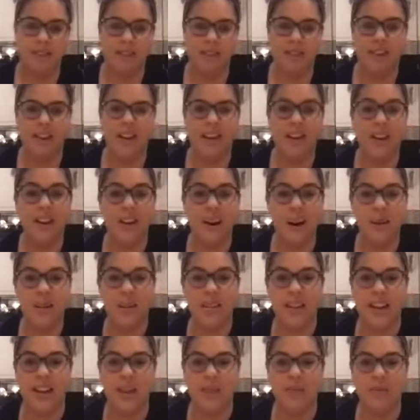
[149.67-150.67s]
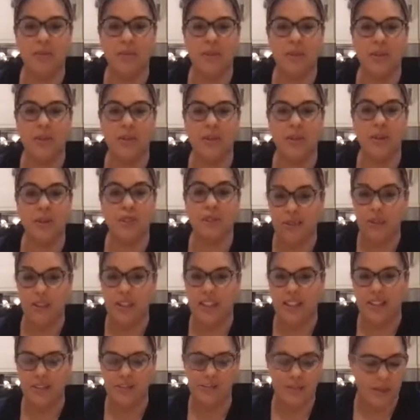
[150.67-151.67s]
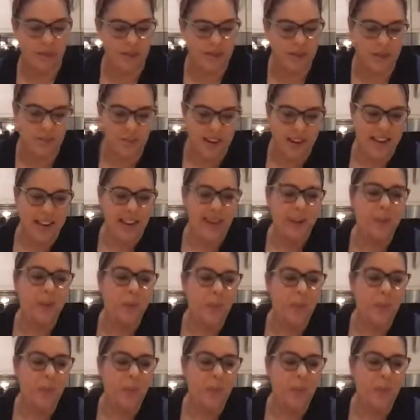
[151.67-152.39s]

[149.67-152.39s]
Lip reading: like I was saying before YouTube really interrupted me,